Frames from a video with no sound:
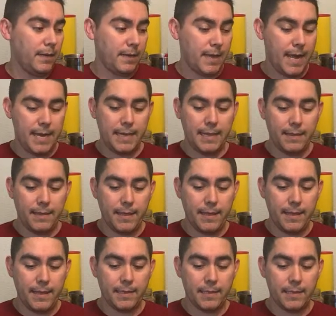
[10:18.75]
adding
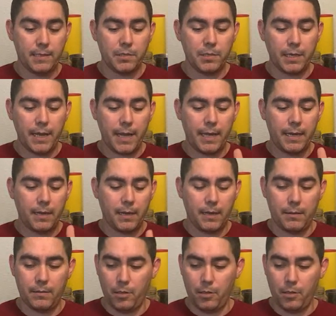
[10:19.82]
this, because I'm just gonna add a